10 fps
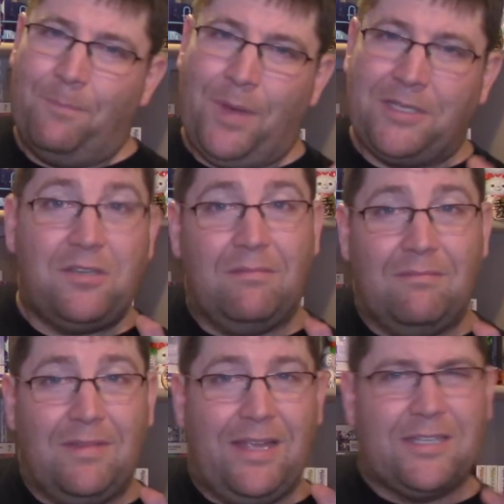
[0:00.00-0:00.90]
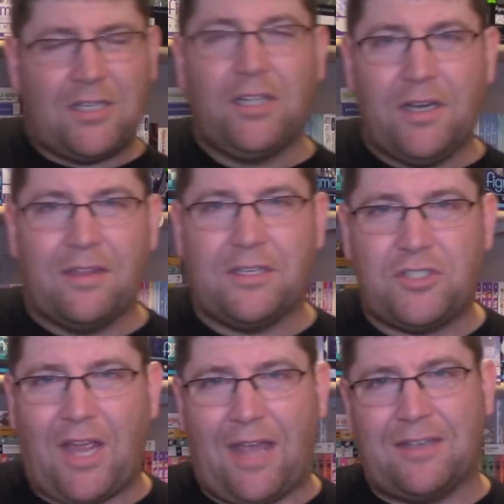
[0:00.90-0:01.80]
But it's clear that
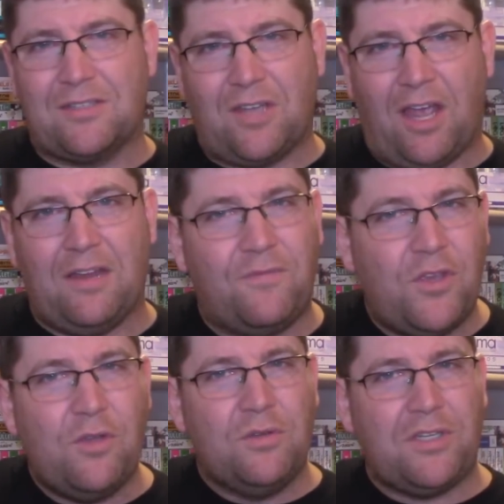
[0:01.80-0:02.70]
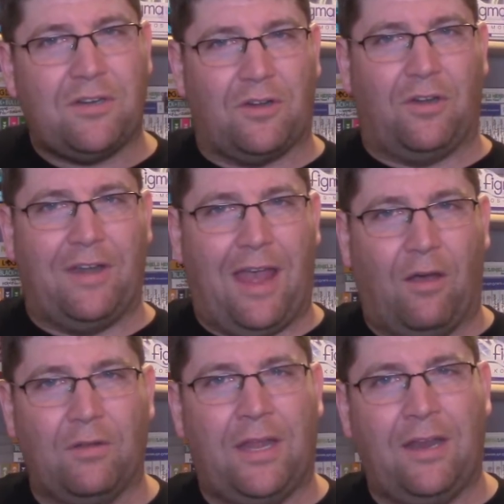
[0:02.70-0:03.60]
Jack is kind of using her
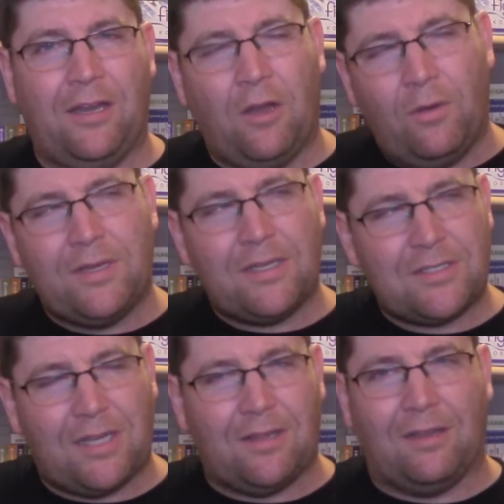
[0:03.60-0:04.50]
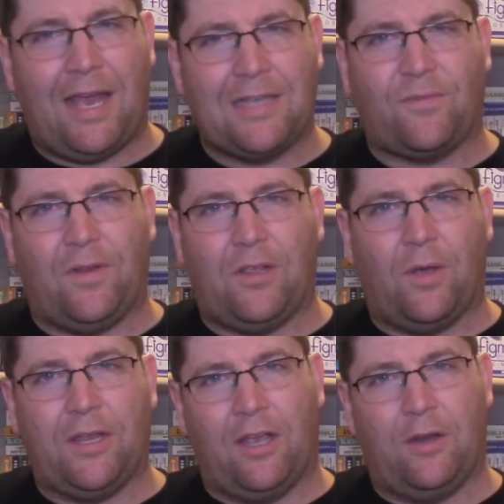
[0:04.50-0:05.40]
now. And I know, and I said in the last
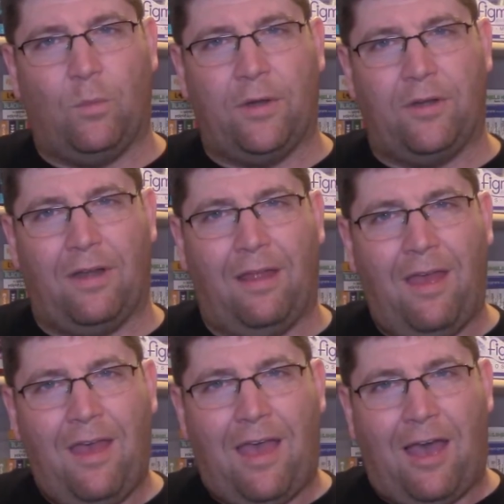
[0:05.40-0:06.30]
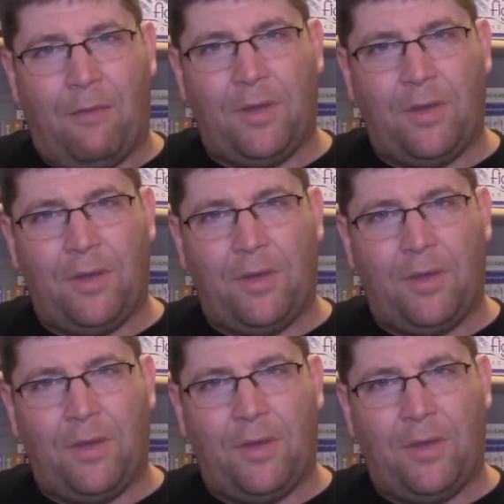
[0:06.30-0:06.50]
video, I kind of wondered how